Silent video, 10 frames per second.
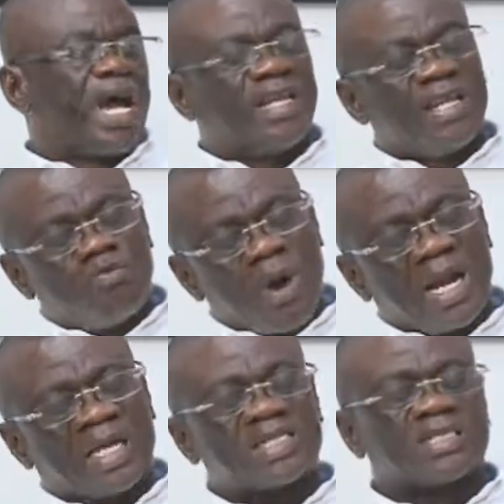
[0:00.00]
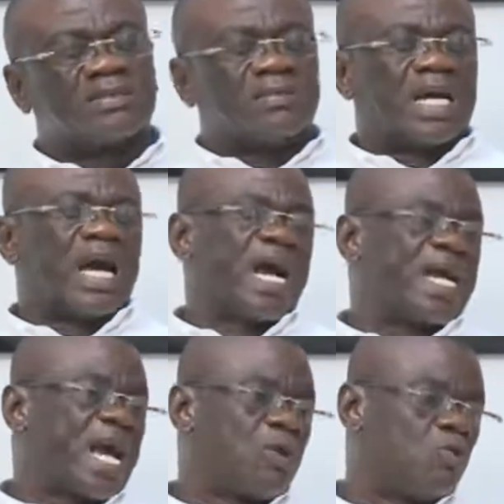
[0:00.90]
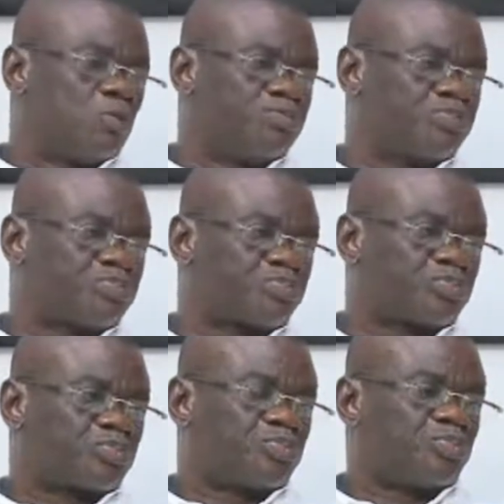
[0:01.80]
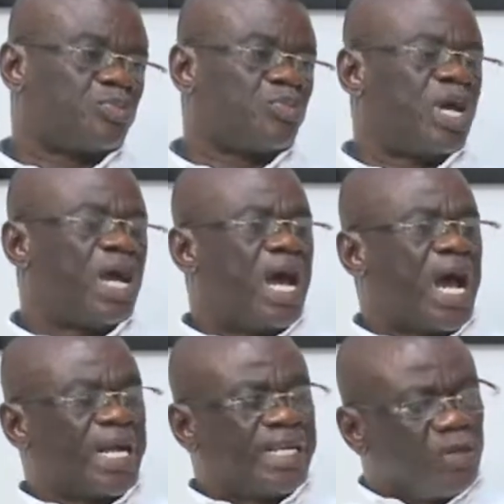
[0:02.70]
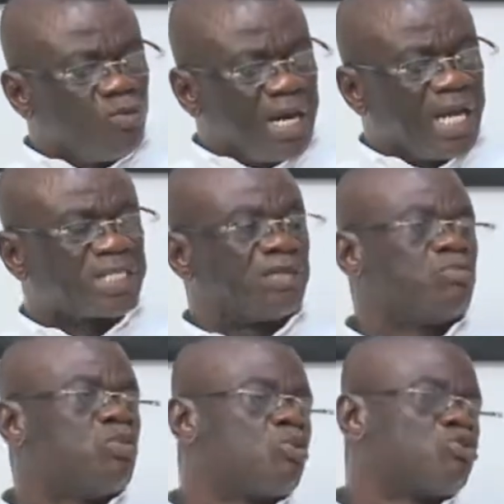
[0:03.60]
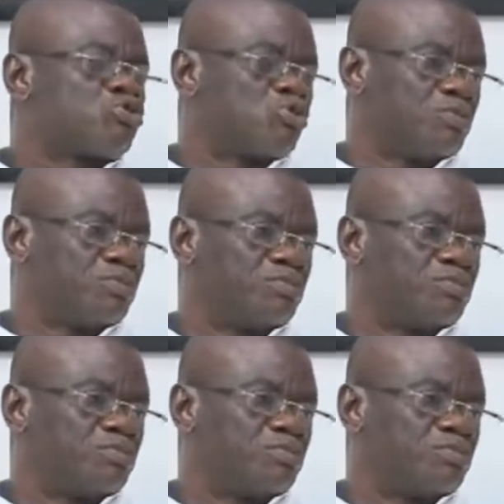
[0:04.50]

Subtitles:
I did one at Ankako. I did one at Bukuruso.